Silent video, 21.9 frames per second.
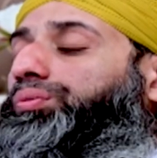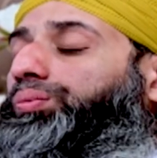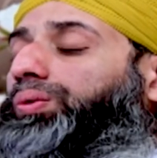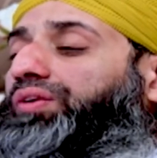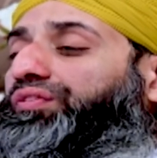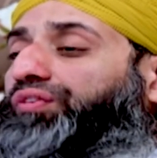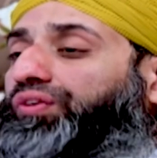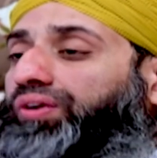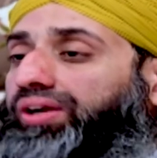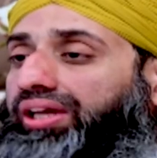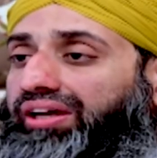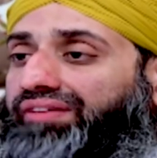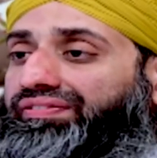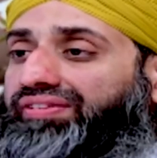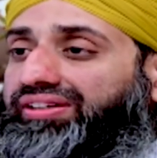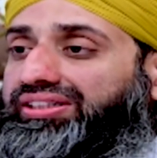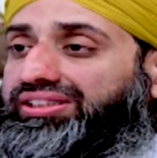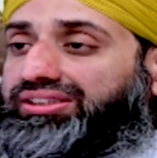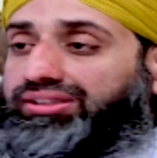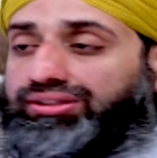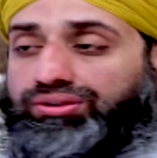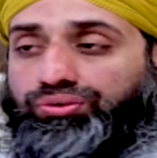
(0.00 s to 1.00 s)
will forgive
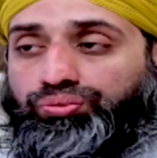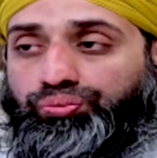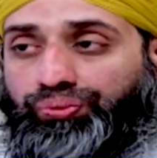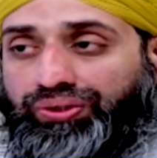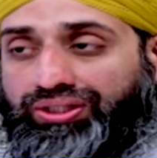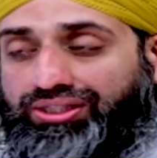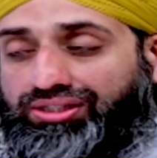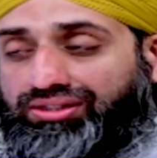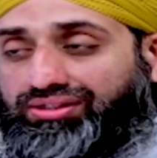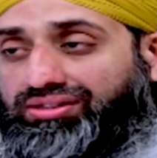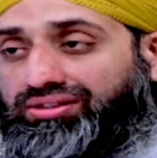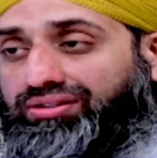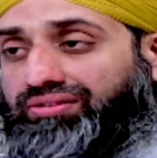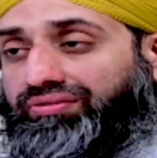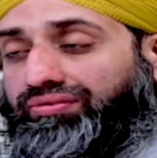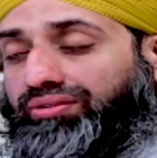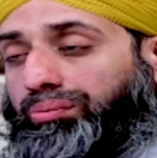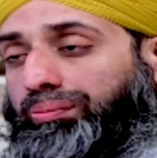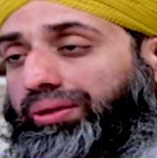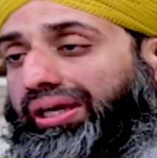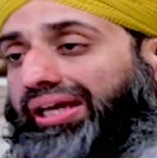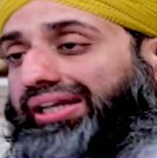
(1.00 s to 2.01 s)
us once
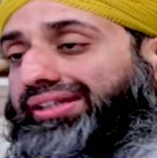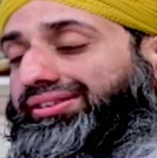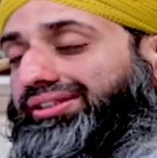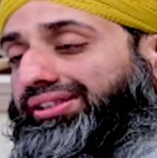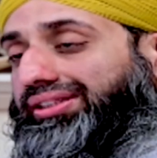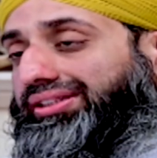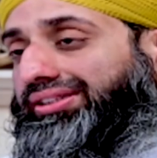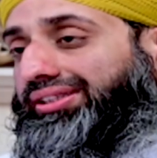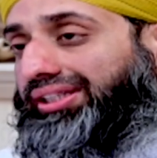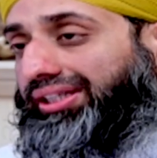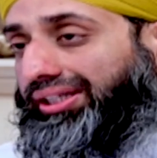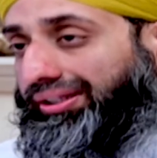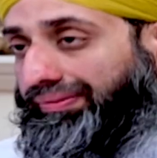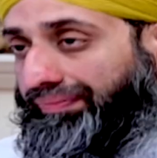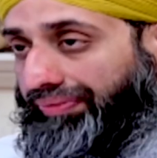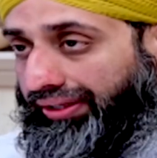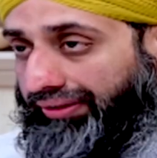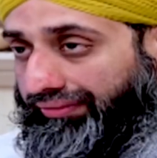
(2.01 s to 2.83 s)
we make sincere